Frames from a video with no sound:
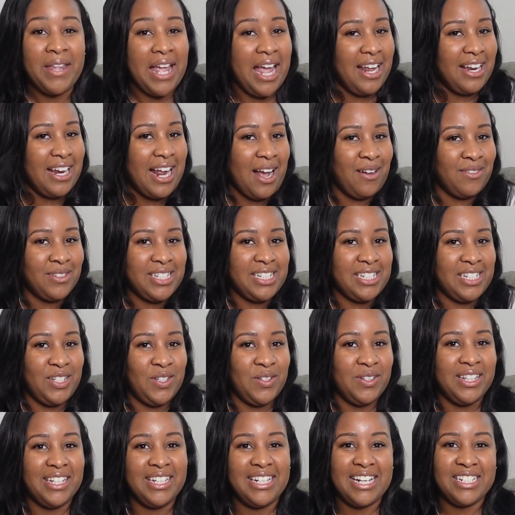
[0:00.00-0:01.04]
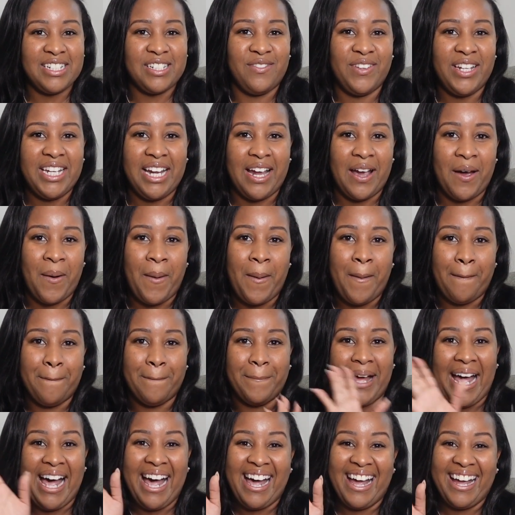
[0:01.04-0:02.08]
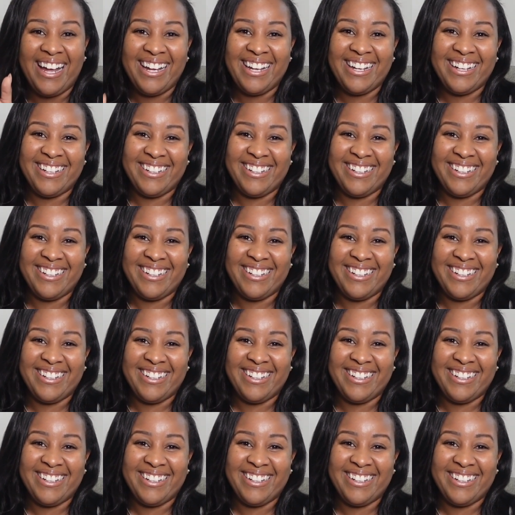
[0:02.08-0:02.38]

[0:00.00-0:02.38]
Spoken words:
And I will see you in the next video. Bye.